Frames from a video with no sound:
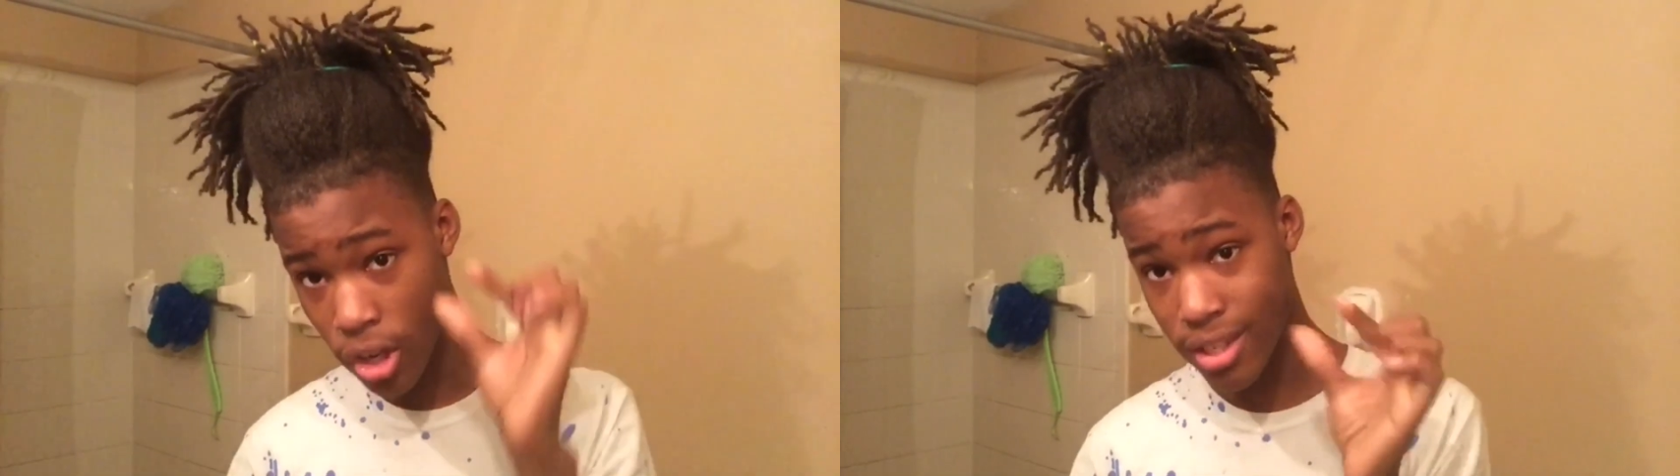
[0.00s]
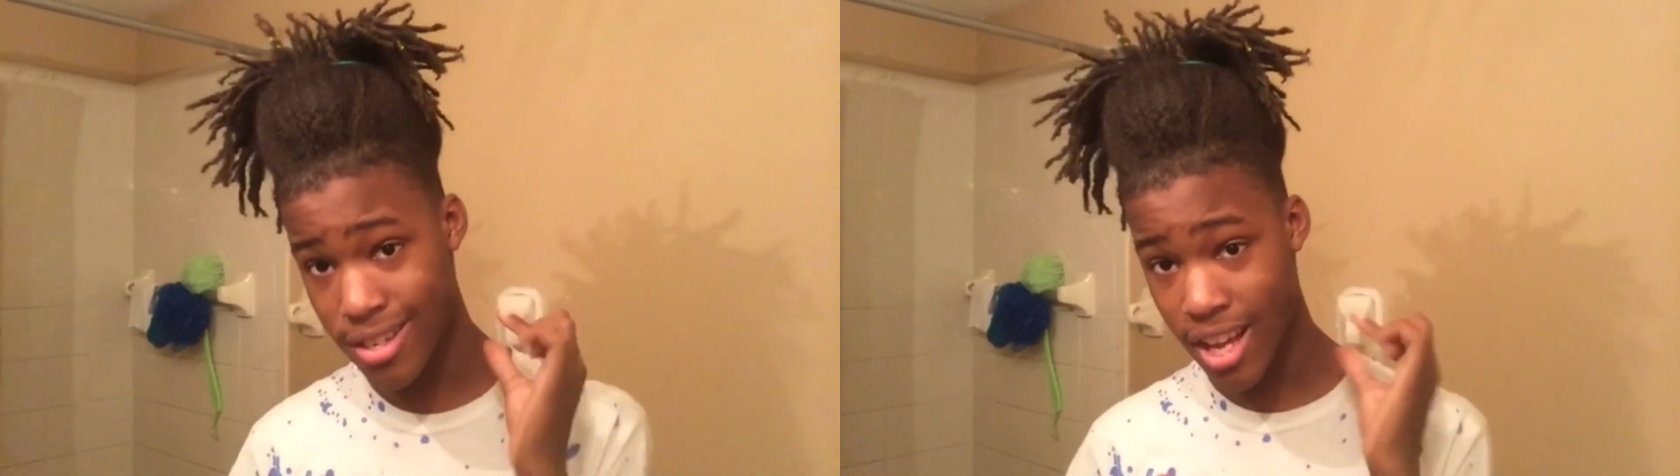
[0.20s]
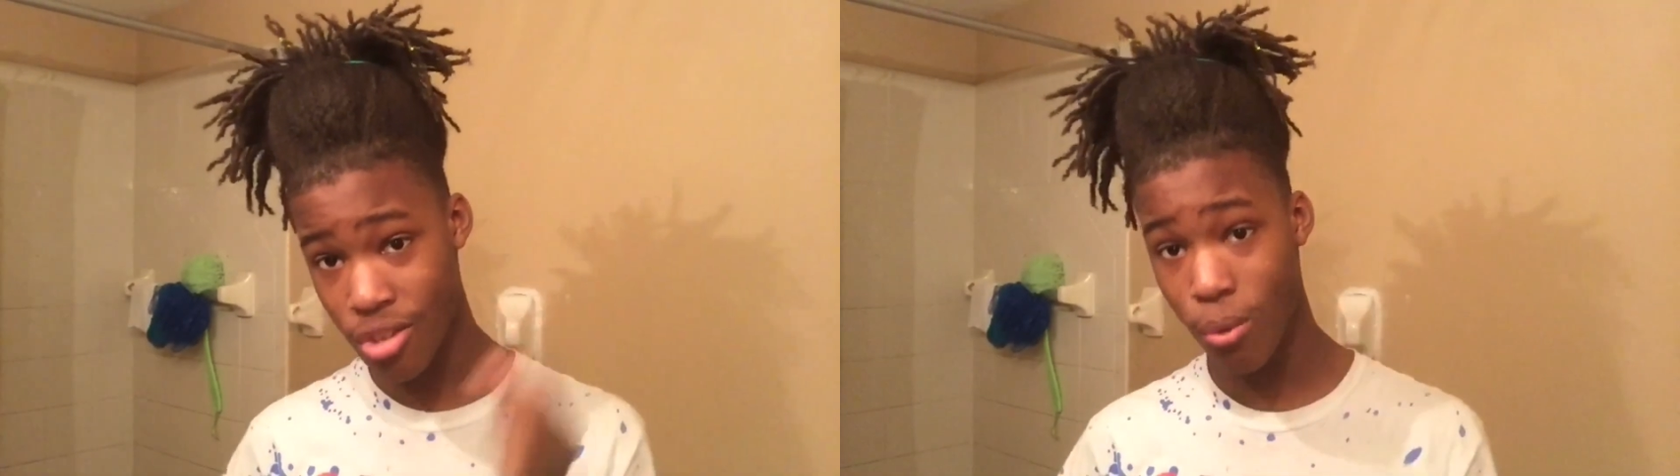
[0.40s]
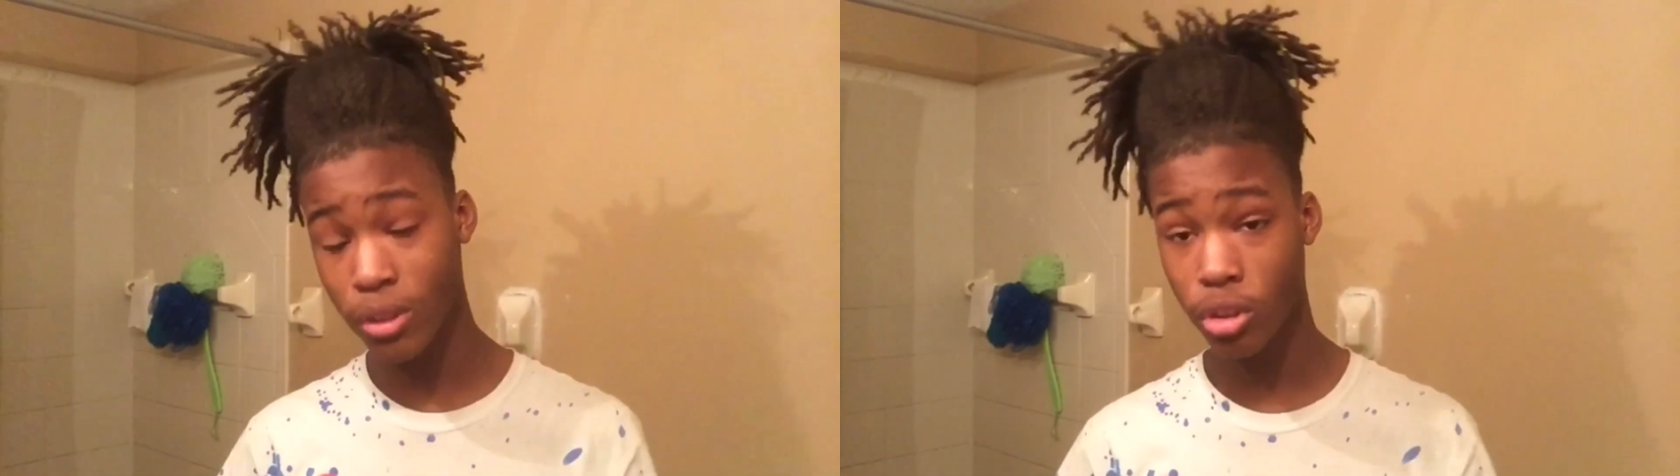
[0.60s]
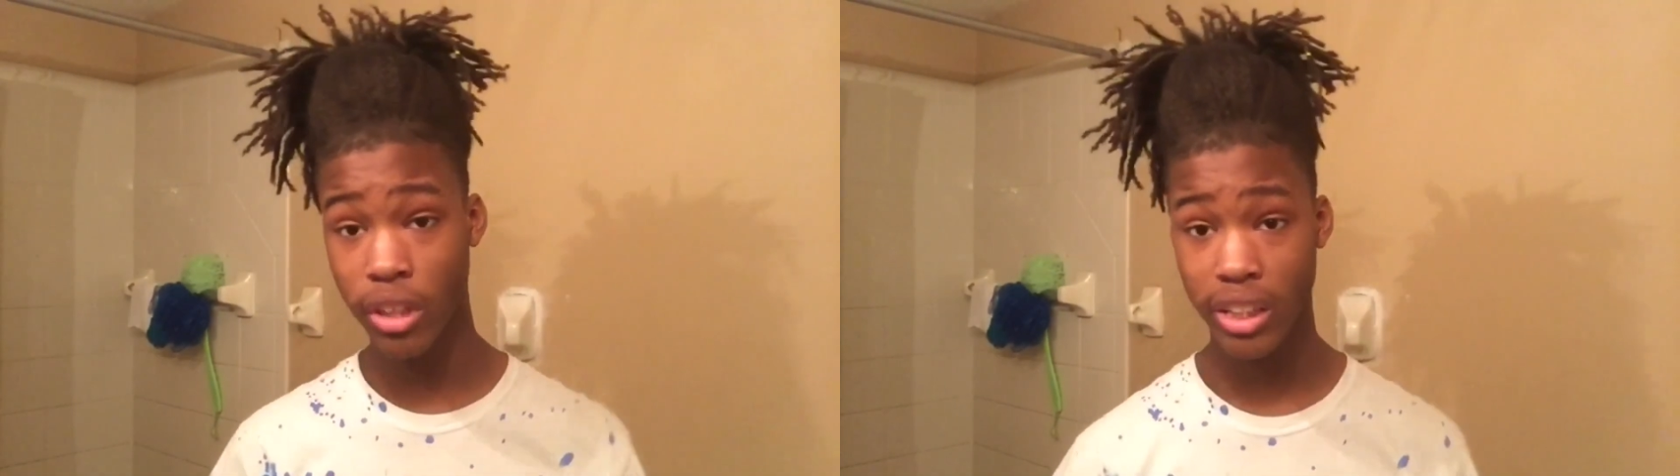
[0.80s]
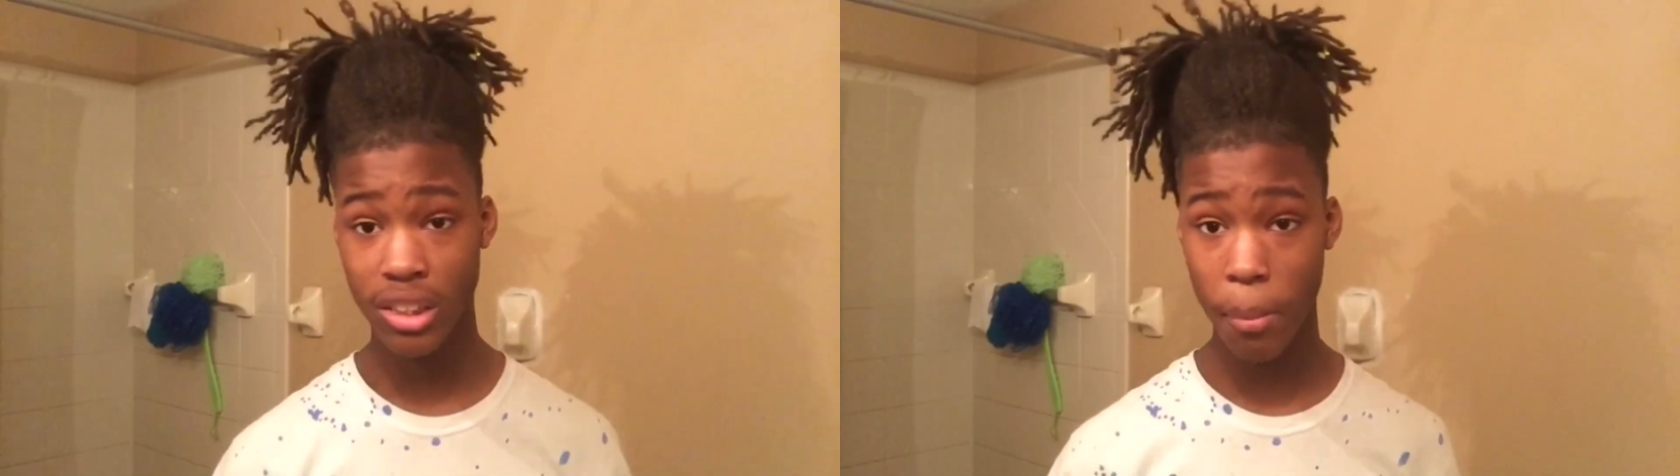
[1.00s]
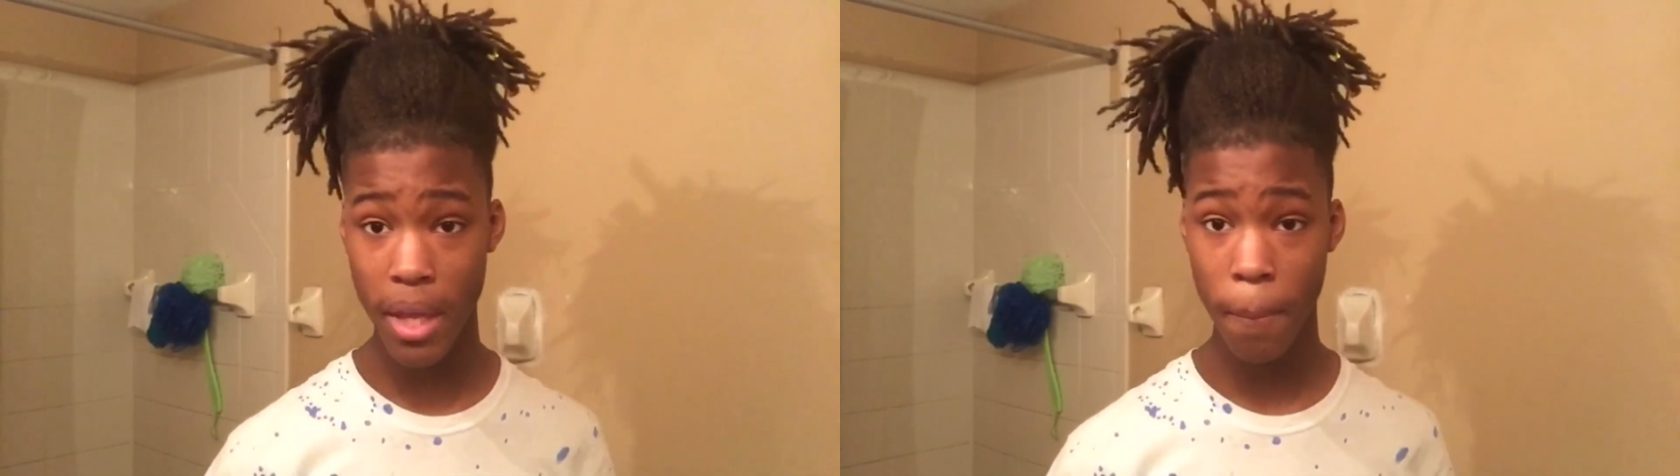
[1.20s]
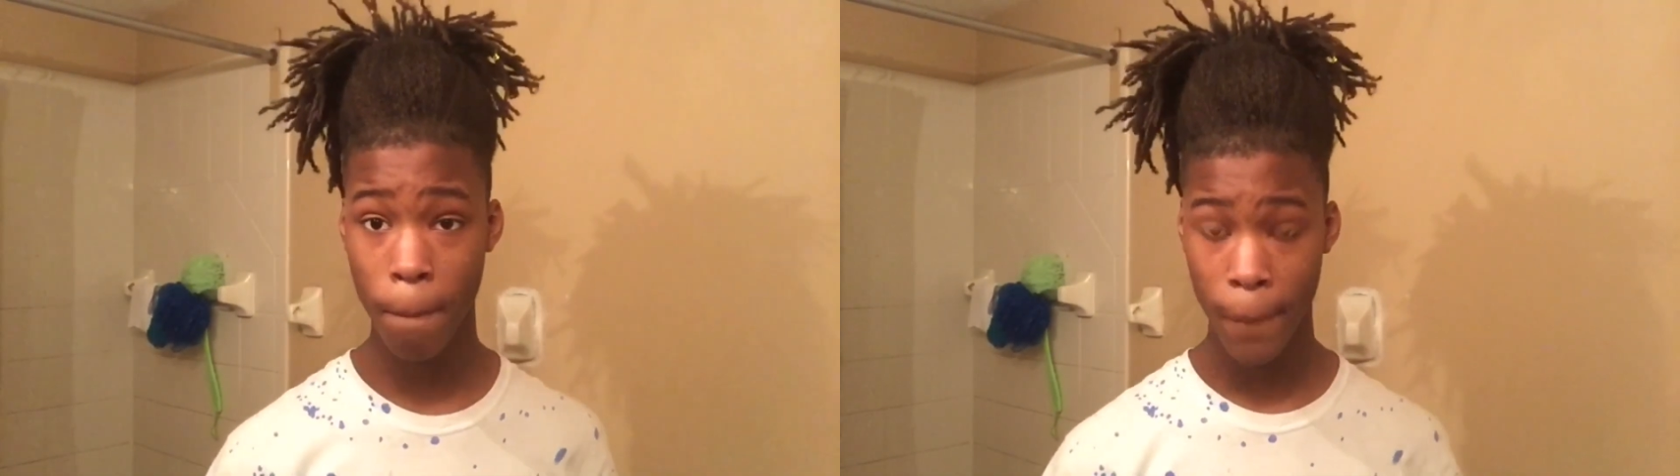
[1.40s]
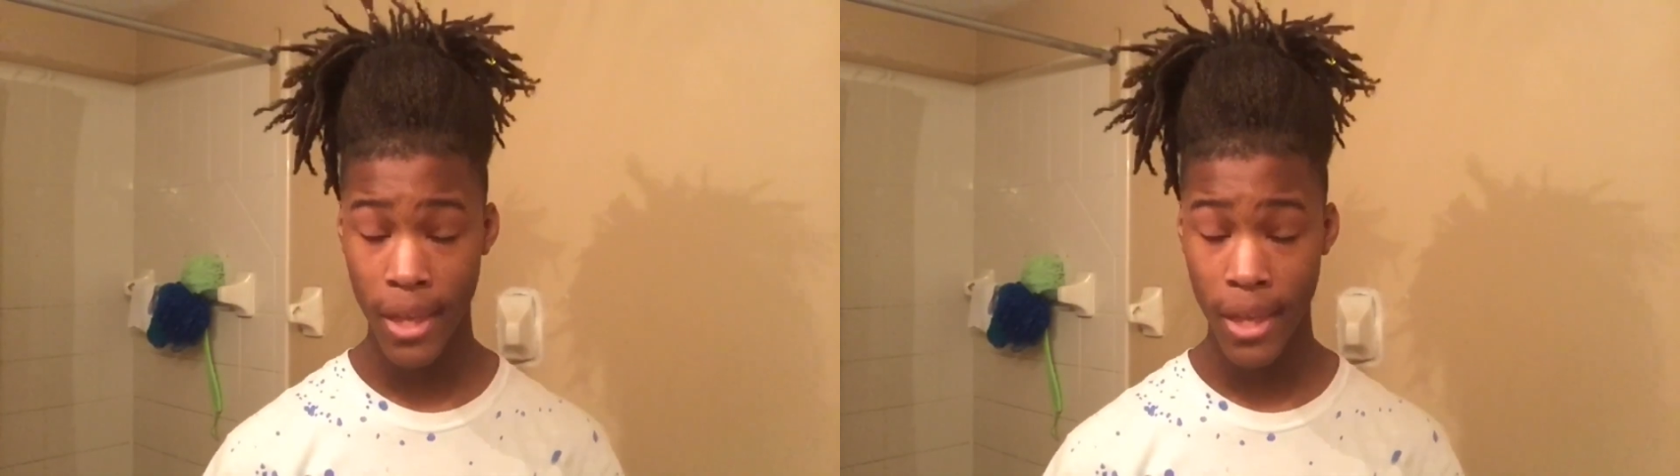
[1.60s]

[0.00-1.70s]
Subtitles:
are the size you want your dreads to be,